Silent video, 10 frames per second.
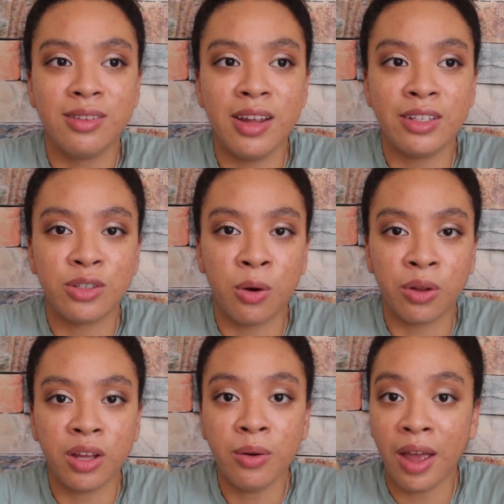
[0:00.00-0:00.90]
It's
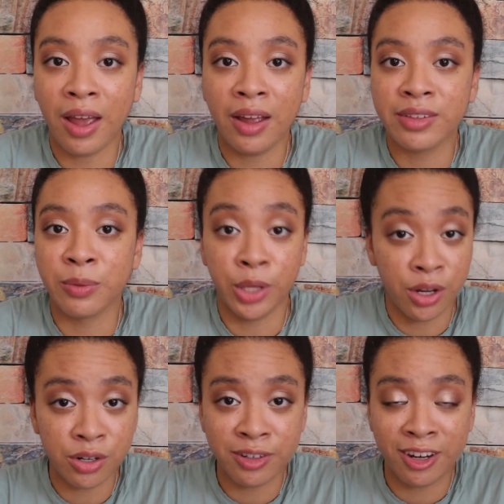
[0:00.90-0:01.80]
totally okay. It's really
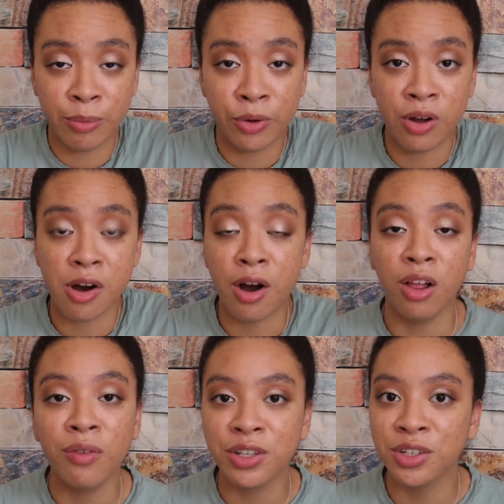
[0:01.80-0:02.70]
understandable. All
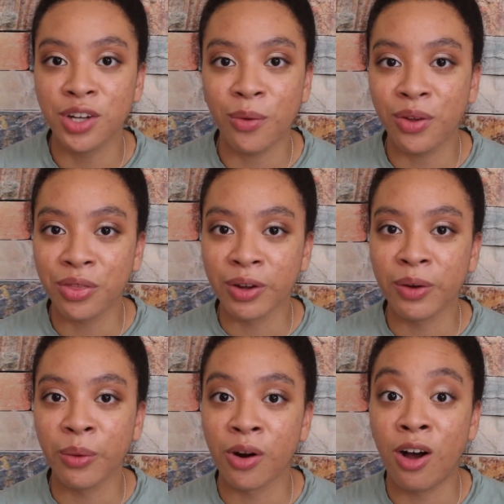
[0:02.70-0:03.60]
of us are going through
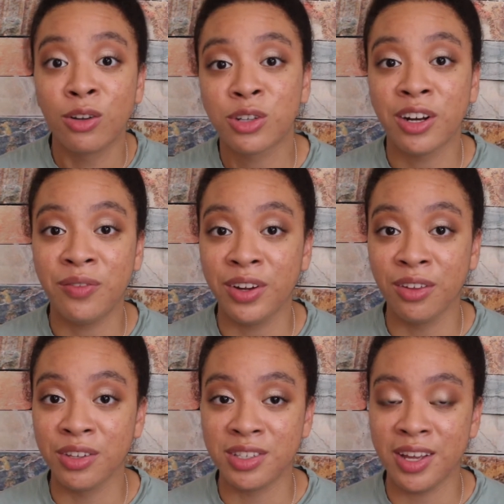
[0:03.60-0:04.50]
it. We're all trying to figure
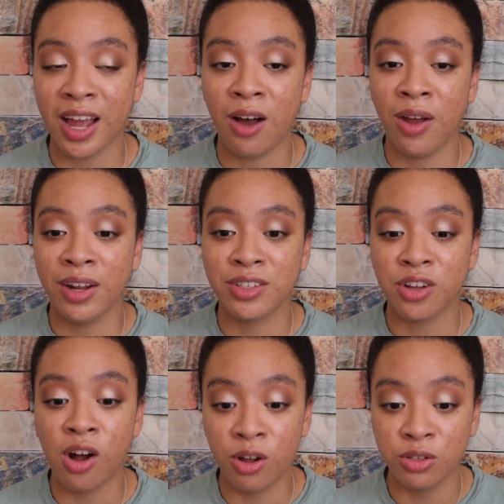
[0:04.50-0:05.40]
this thing out, and
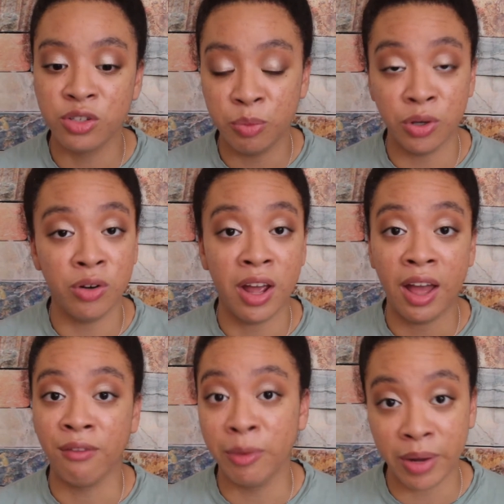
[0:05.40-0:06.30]
it's all super new to
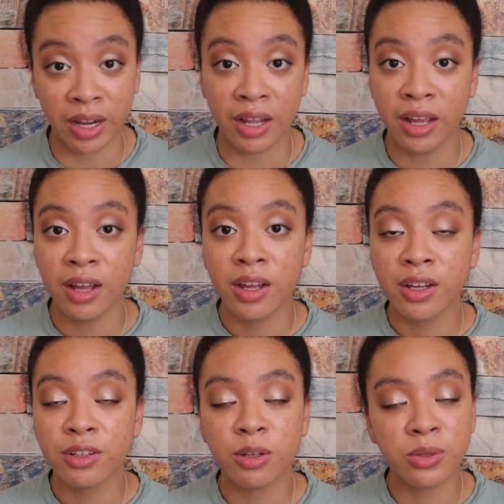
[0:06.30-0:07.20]
everybody.
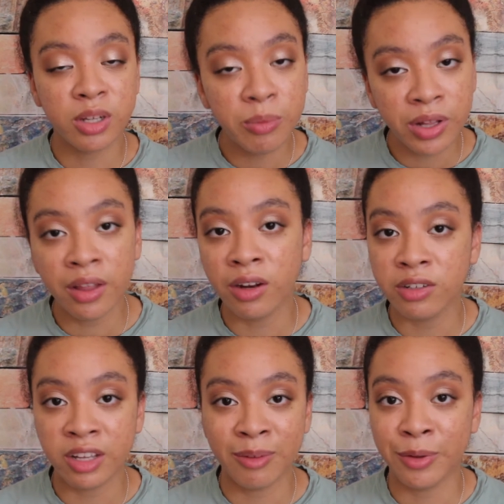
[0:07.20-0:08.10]
So it's completely
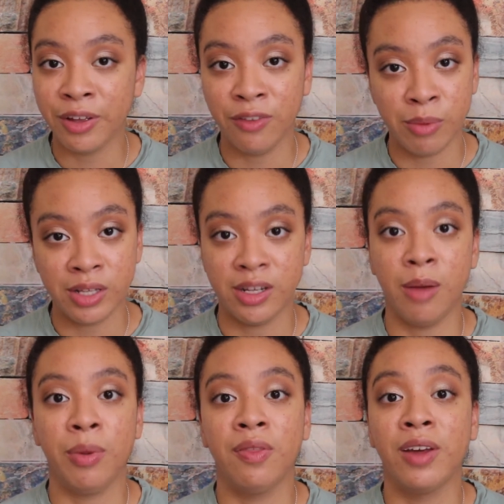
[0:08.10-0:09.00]
understandable if you mess
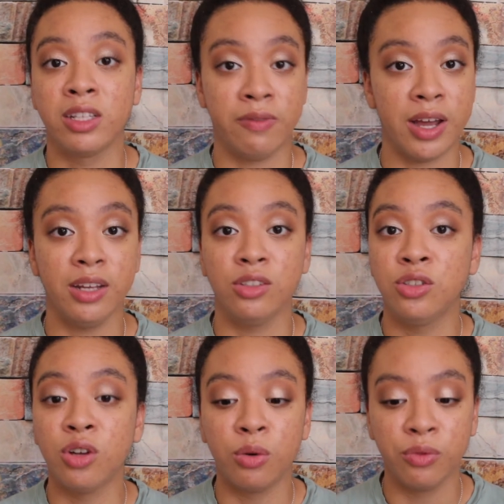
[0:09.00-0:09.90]
up. That's fine.
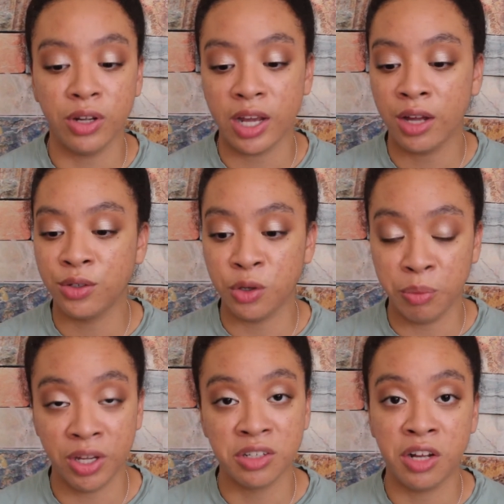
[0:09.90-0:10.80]
Don't freak out. Don't
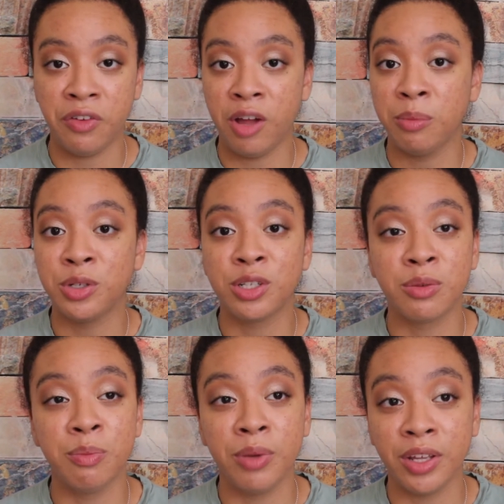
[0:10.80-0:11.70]
beat yourself up. Just
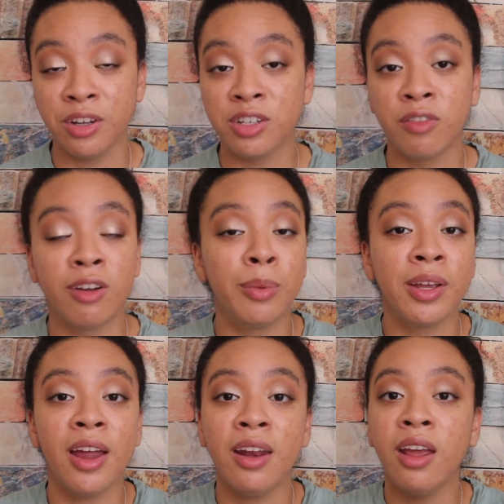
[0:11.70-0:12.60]
pick yourself up
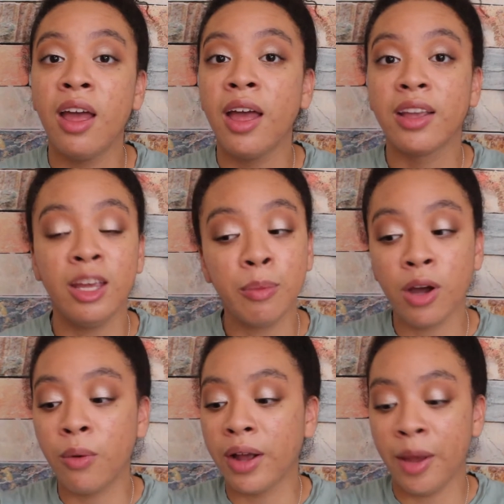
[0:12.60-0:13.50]
again. Keep
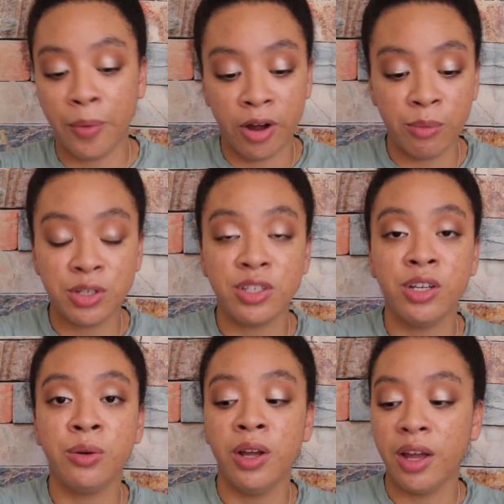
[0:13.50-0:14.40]
going. I promise
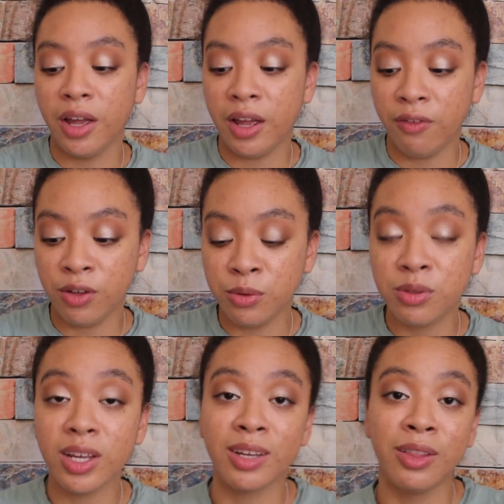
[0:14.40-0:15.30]
you, if you
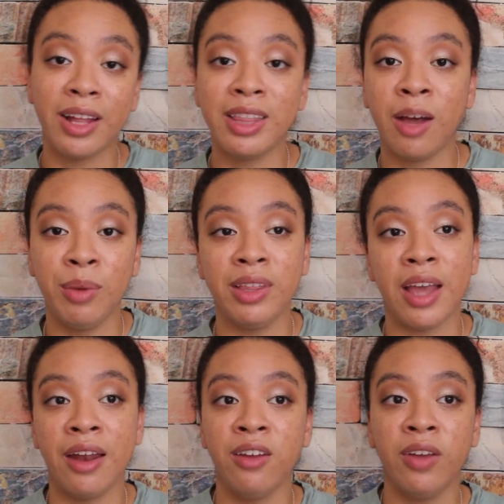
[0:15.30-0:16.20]
like let that be the
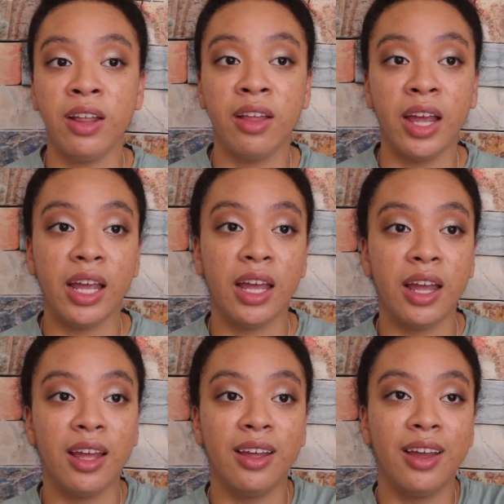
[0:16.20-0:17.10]
end of it, like
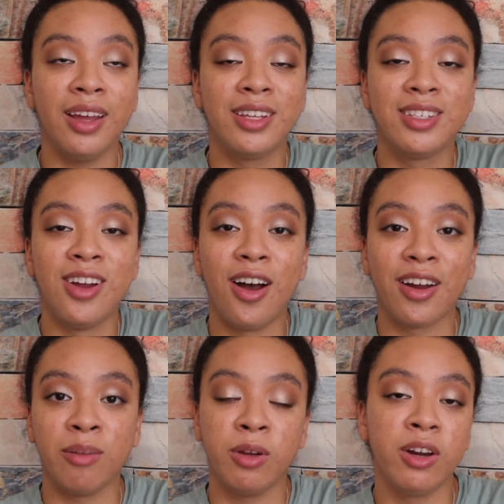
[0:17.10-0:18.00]
it's not
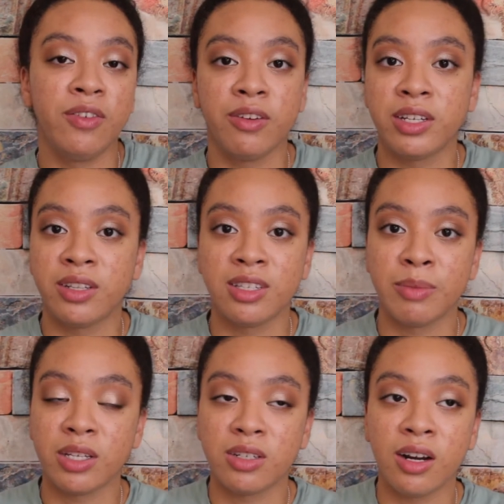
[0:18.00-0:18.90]
going to be great for the rest of the
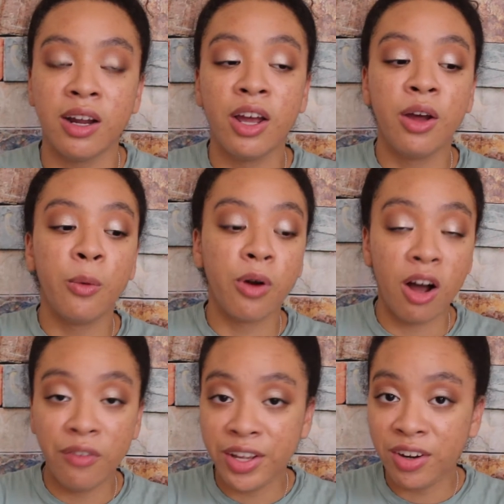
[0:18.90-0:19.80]
semester. We're
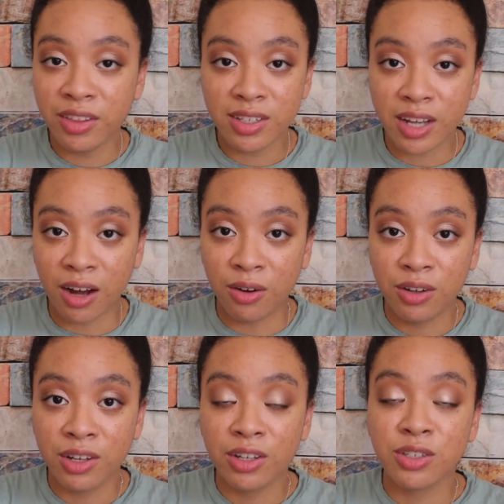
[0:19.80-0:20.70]
all figuring this out,
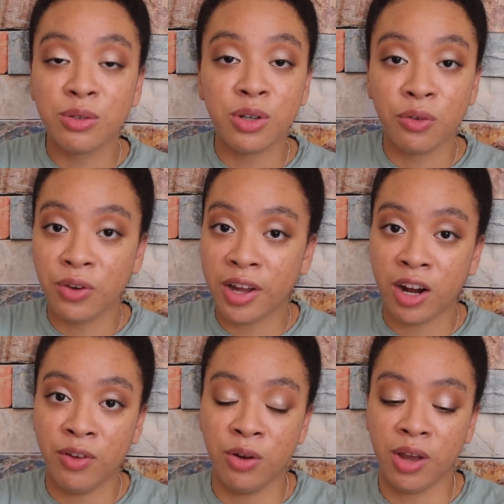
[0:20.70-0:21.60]
so don't freak
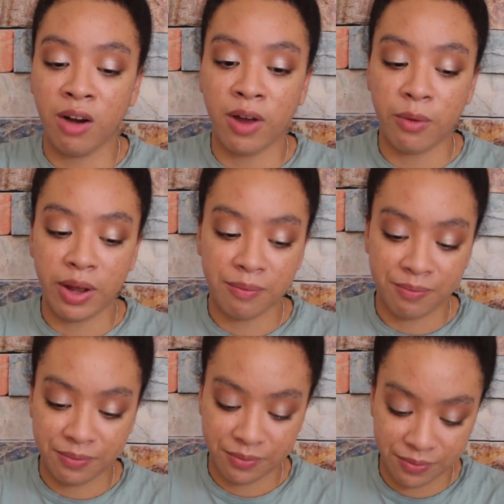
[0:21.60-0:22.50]
out if you don't get it right away.
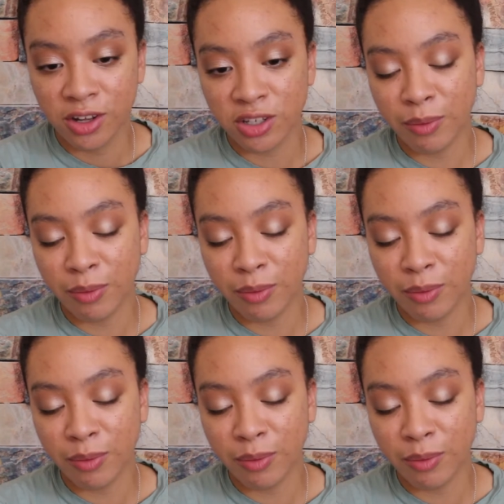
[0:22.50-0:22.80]
So